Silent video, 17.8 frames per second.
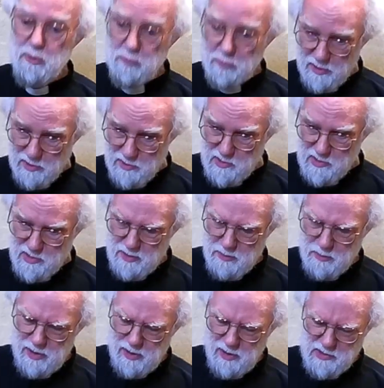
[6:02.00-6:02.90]

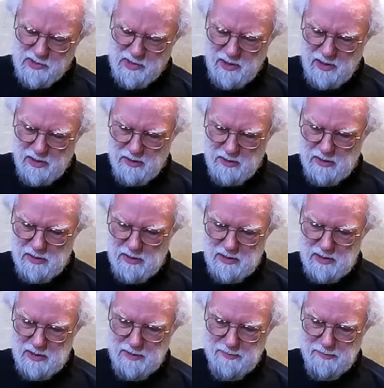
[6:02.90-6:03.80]
moments, whereas I
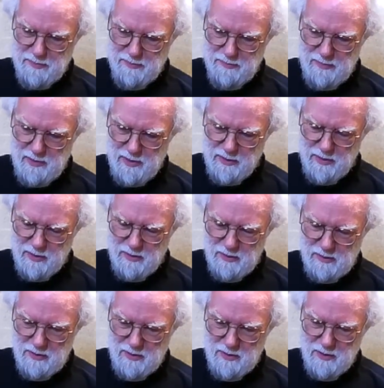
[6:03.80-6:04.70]

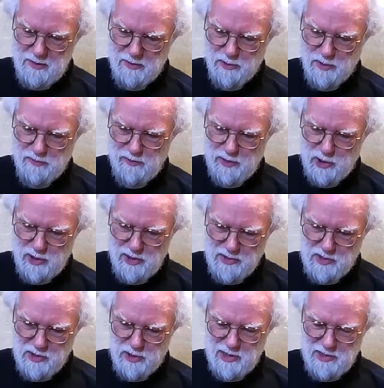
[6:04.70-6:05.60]
rather
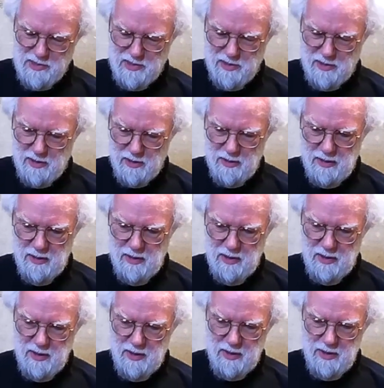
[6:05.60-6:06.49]
controversially suggested in a
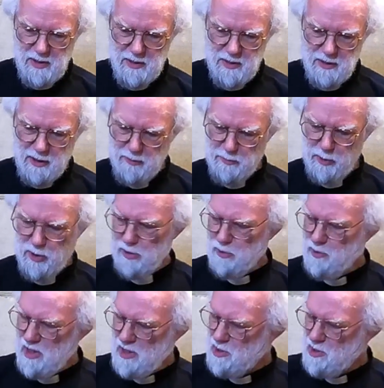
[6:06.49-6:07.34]
little book on